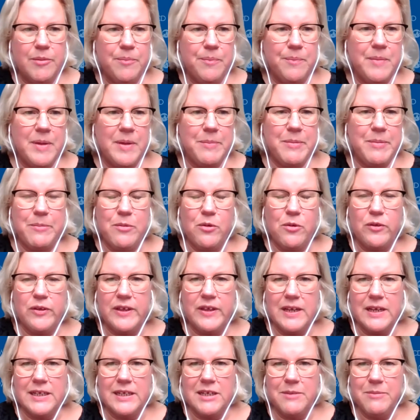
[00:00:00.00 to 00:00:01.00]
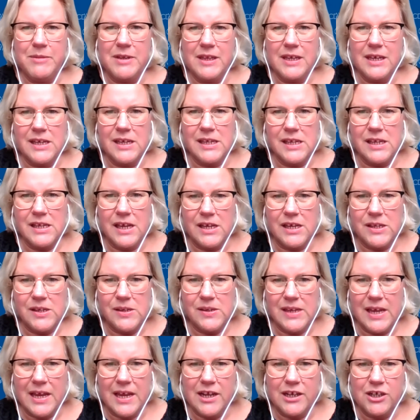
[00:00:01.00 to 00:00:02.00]
maybe both Timothy and
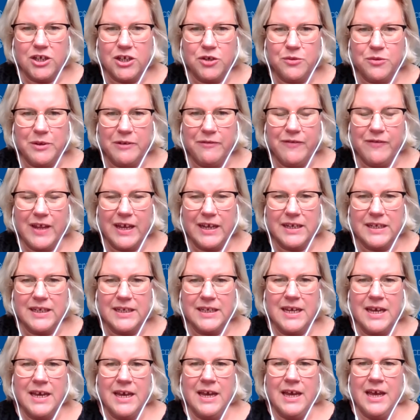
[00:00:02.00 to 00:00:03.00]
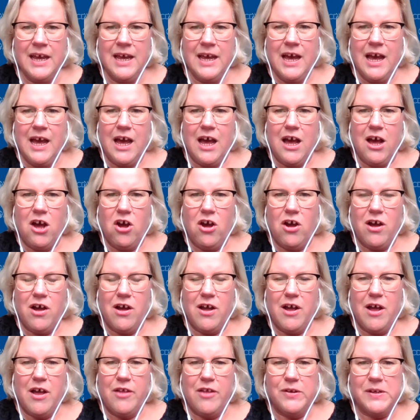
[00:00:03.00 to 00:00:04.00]
Susanna to reflect.
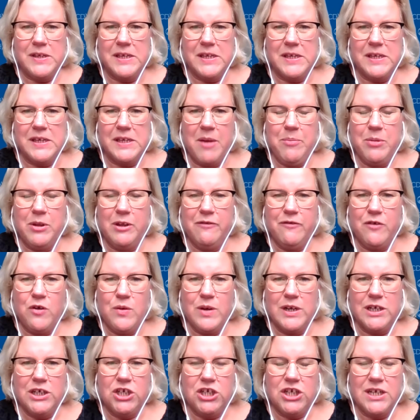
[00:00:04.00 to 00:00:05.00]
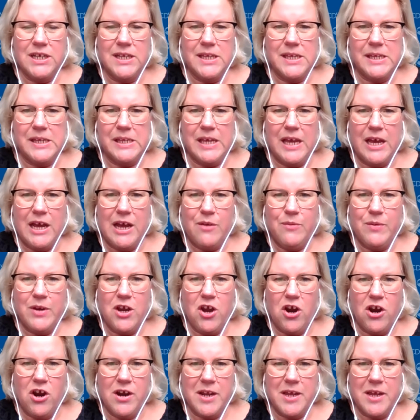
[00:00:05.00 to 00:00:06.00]
There's a couple of questions
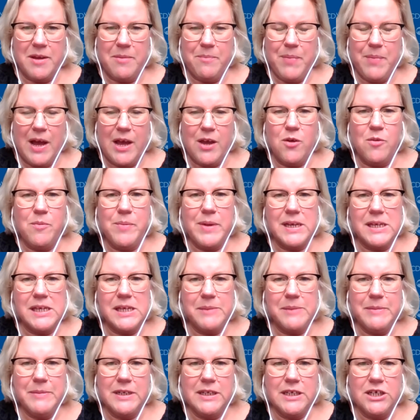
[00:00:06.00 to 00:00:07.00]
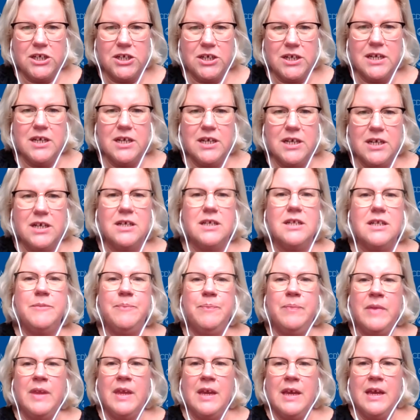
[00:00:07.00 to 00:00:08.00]
regarding bio-based material.
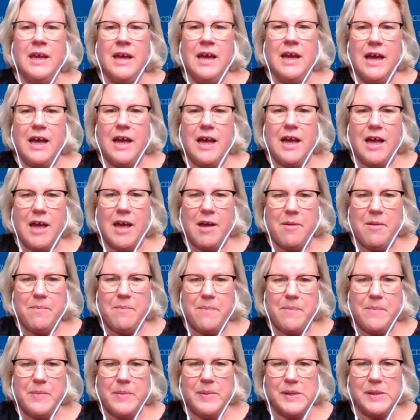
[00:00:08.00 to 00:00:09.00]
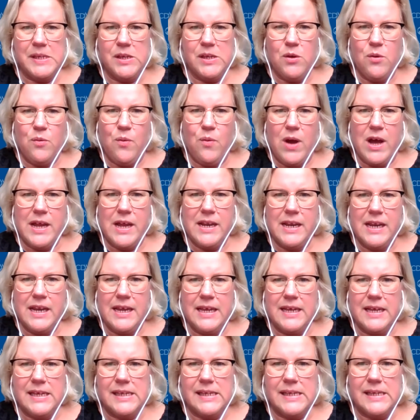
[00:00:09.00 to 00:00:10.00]
So one
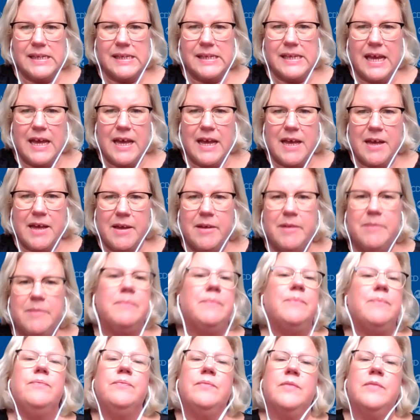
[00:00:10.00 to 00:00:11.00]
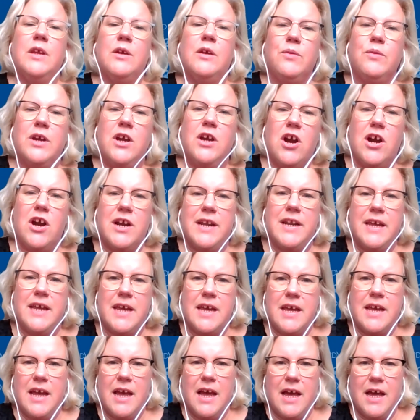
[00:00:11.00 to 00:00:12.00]
is
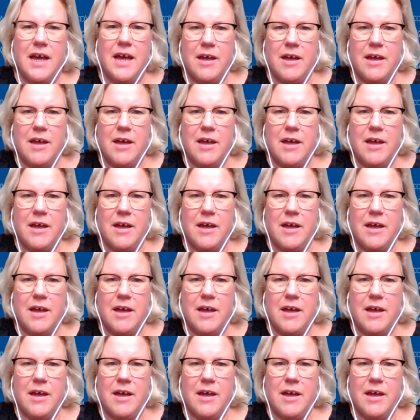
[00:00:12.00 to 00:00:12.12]
regarding,